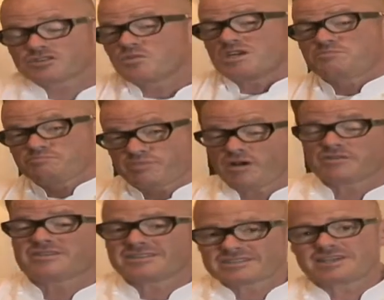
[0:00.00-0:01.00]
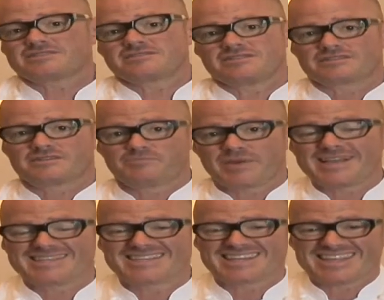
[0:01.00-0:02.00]
to wish both contestants
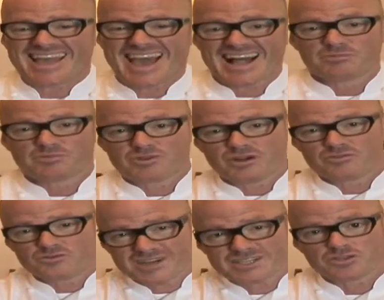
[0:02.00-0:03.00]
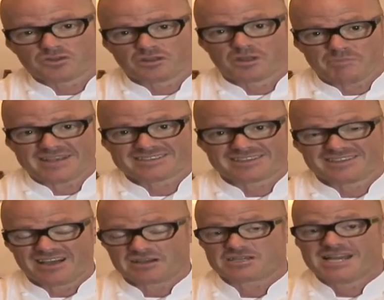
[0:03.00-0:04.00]
competing at the Albero restaurant the best of
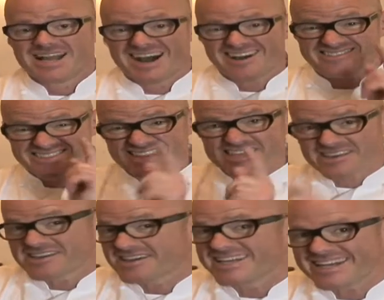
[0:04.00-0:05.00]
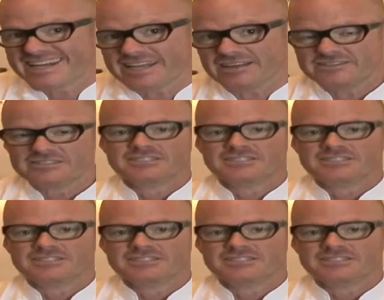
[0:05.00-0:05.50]
luck. I think you're going to need it.